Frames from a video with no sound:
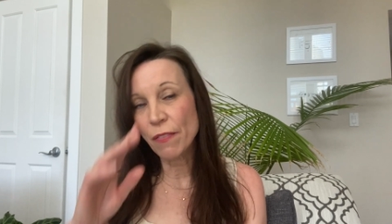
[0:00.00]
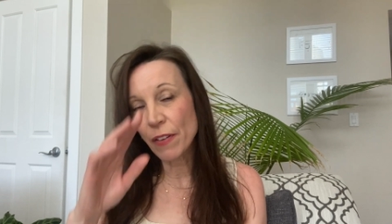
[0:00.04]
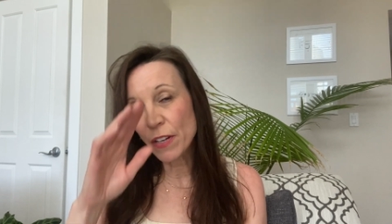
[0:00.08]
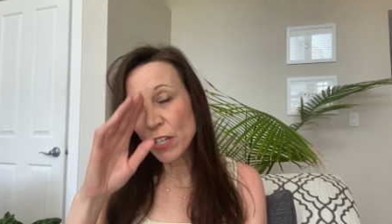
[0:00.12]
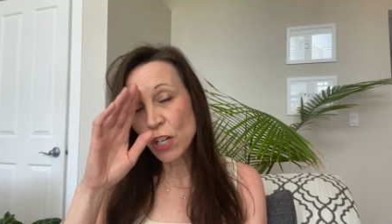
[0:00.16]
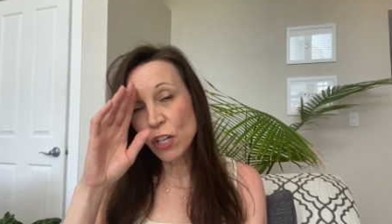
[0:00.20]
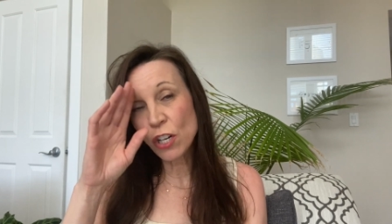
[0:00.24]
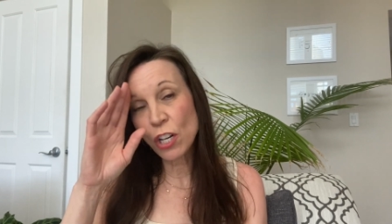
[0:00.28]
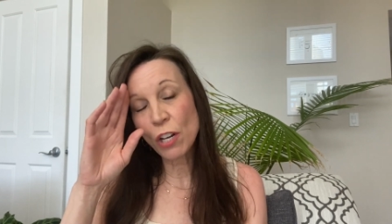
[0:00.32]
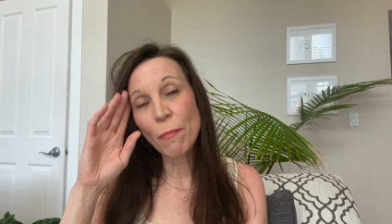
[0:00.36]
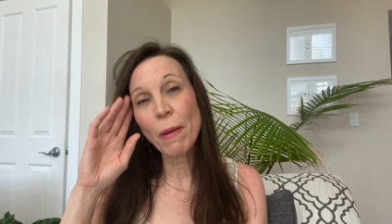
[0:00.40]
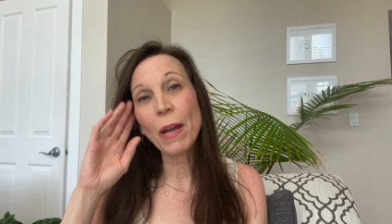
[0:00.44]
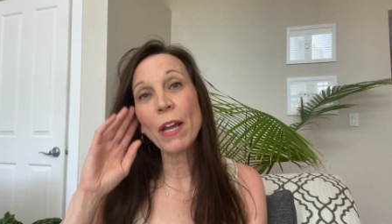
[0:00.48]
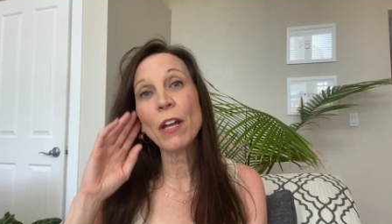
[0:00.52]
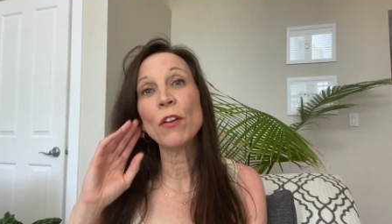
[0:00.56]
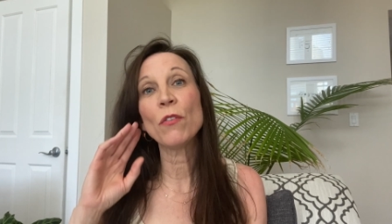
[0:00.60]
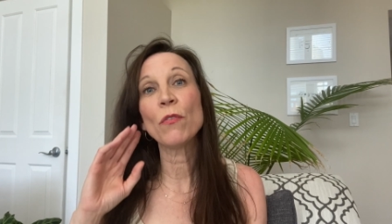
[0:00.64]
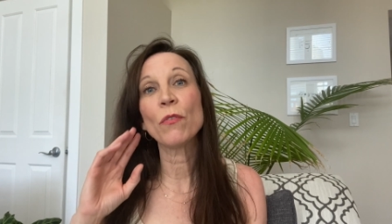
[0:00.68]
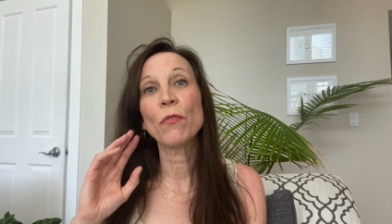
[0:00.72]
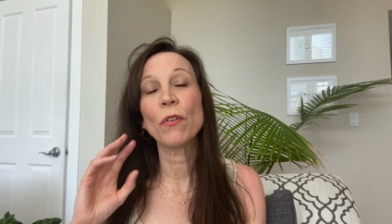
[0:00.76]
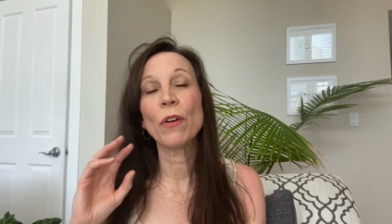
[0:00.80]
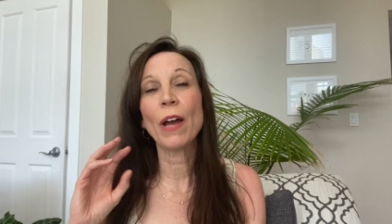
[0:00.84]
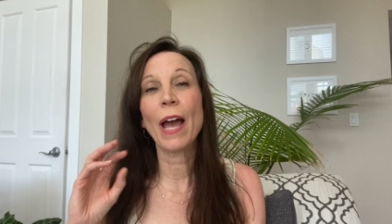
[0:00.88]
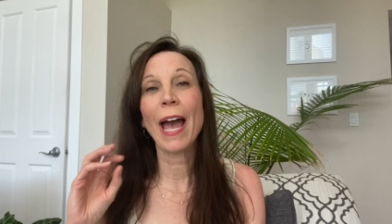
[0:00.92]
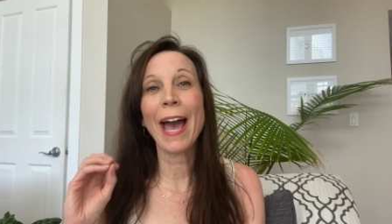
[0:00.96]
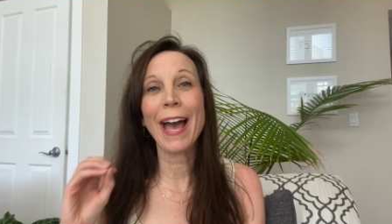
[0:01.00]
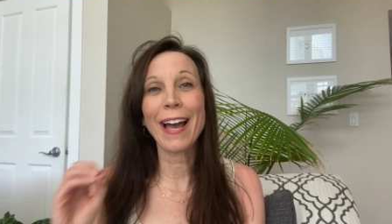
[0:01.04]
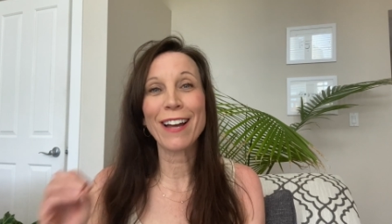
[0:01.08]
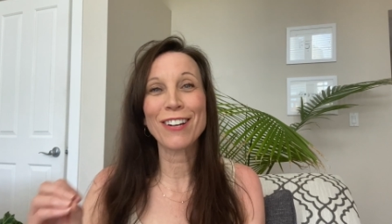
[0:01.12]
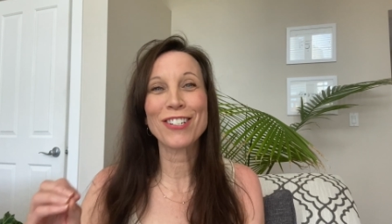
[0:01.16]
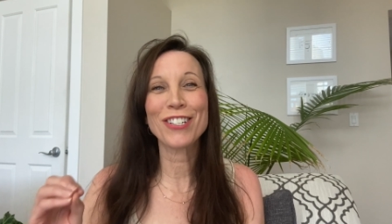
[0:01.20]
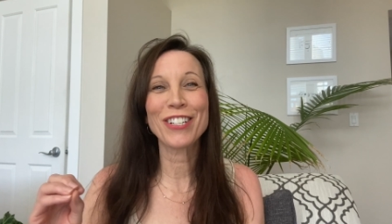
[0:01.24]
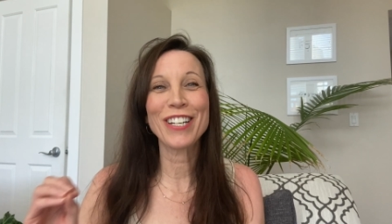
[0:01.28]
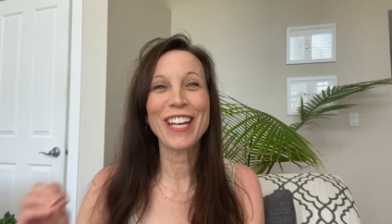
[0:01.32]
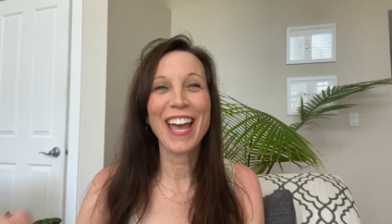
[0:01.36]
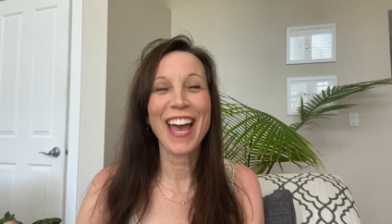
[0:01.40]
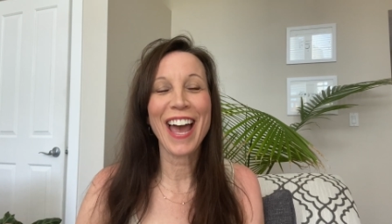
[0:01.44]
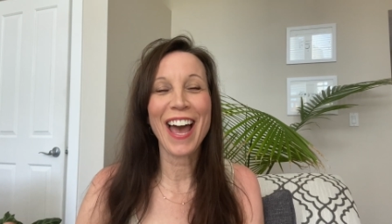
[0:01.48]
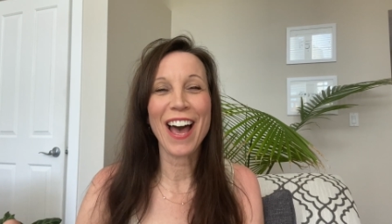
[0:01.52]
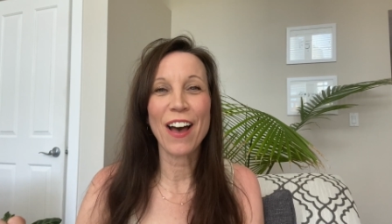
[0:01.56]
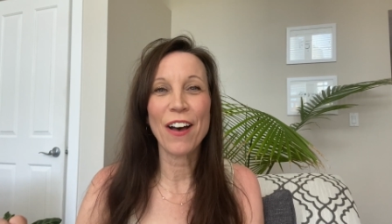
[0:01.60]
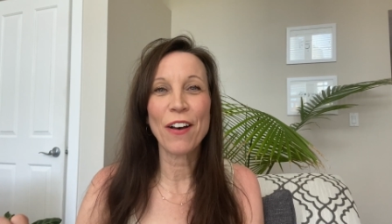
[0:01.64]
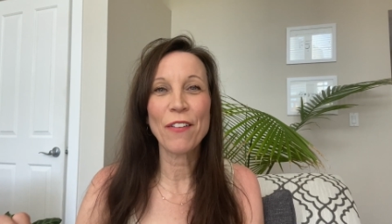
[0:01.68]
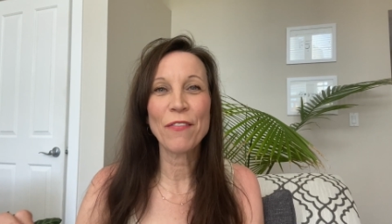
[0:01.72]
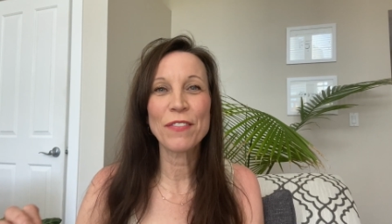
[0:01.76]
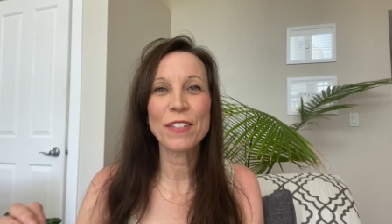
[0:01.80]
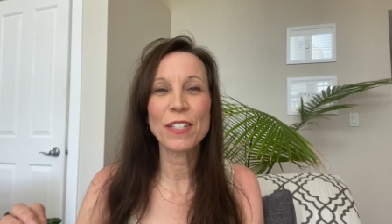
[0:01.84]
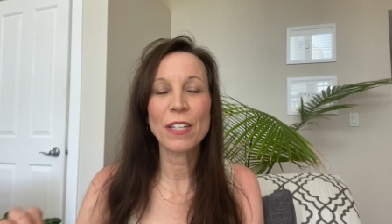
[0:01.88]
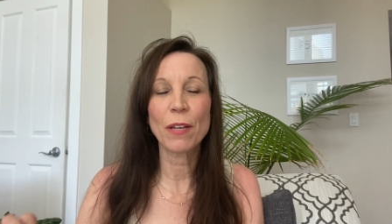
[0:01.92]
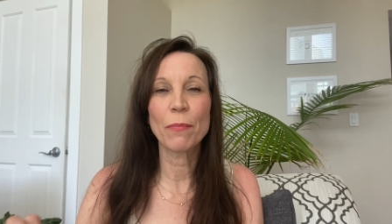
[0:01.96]
And you know, you might actually
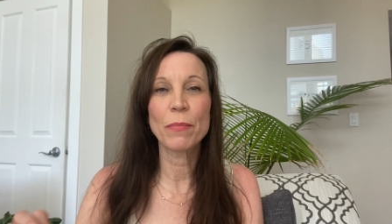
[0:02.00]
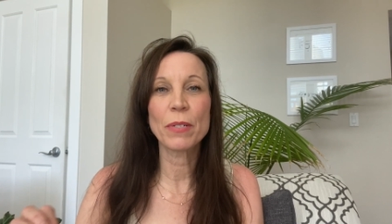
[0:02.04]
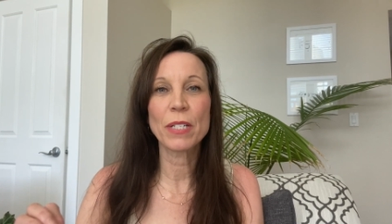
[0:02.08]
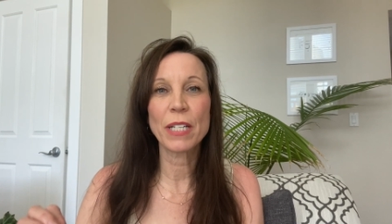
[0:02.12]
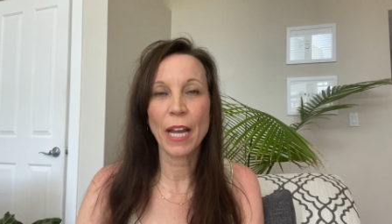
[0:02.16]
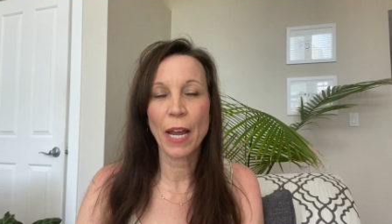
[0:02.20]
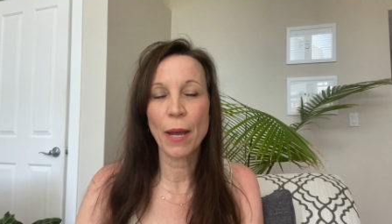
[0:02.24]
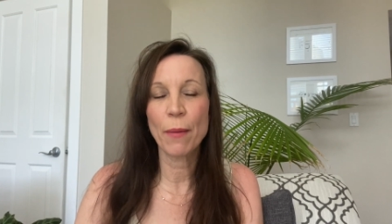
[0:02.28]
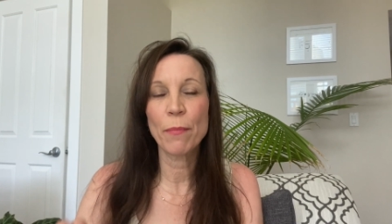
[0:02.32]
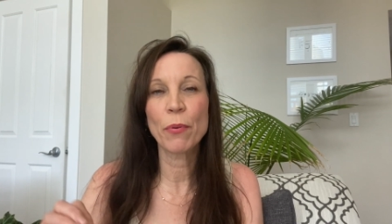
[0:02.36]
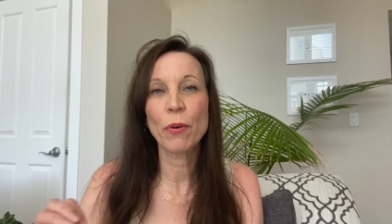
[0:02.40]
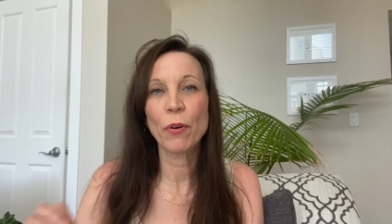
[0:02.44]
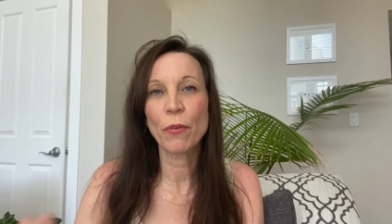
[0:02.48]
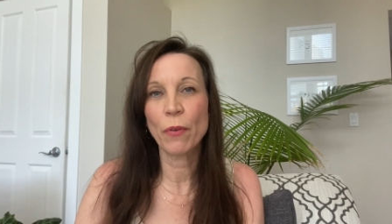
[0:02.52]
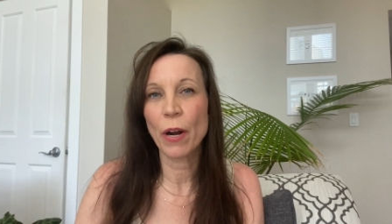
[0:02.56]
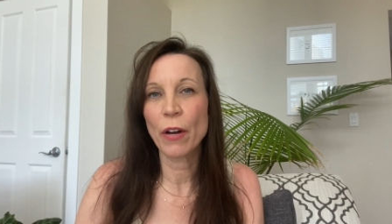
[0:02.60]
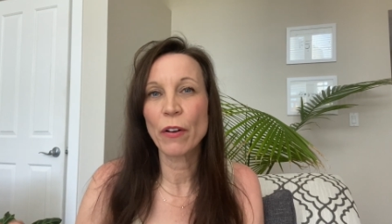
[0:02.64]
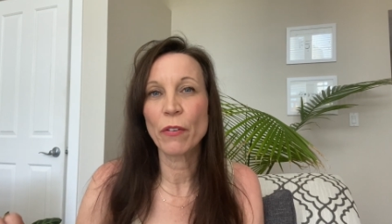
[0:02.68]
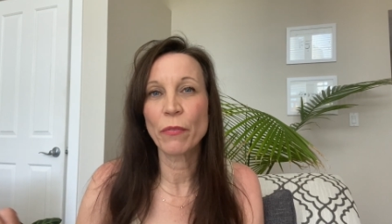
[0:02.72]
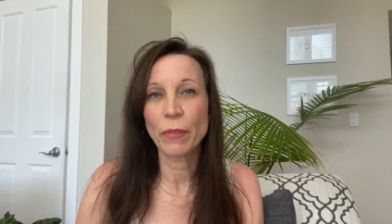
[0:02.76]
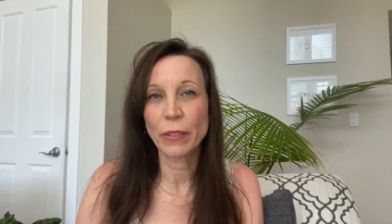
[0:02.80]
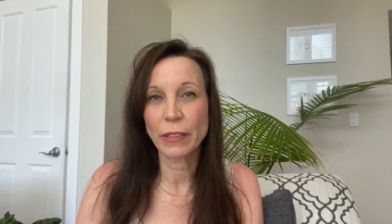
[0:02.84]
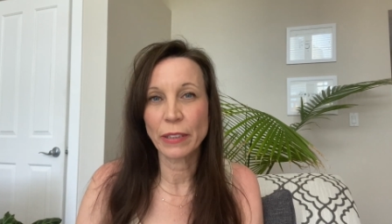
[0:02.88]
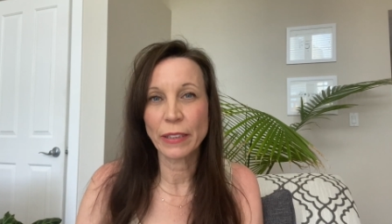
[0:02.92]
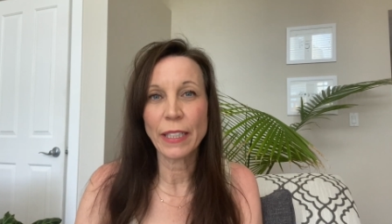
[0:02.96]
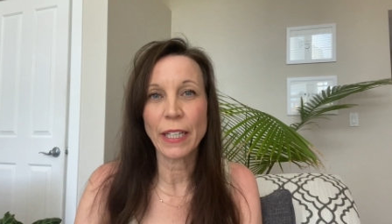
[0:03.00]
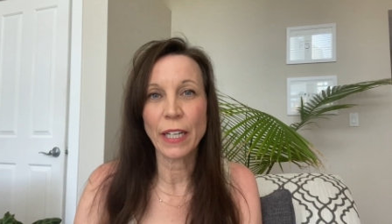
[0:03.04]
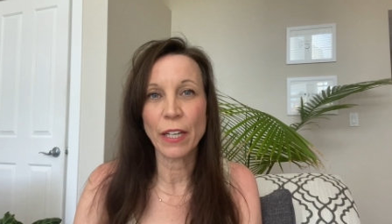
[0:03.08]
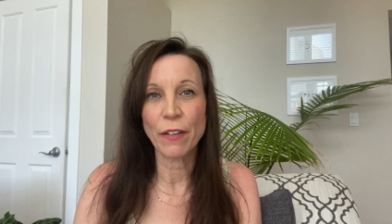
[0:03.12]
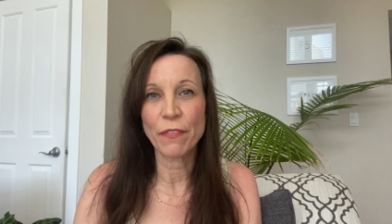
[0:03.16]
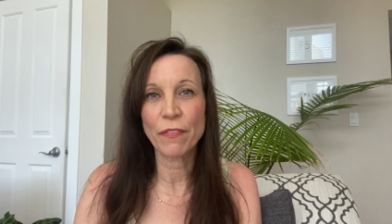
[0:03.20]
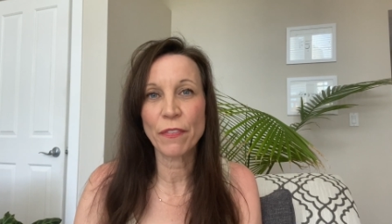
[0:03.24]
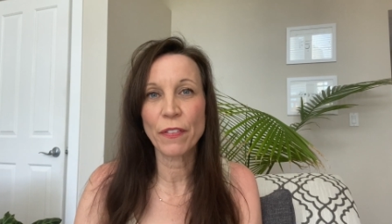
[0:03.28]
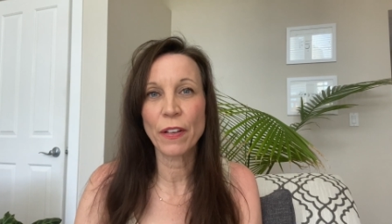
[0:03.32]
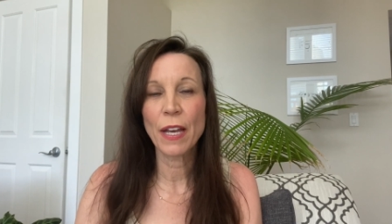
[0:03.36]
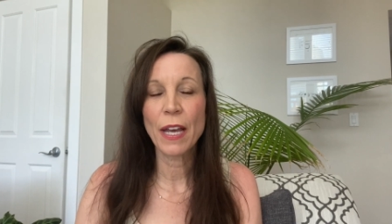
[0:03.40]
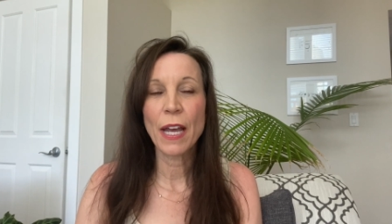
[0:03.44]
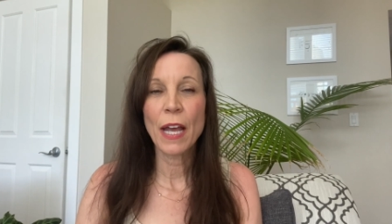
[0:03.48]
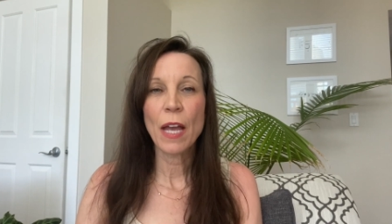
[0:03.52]
have some temporary relief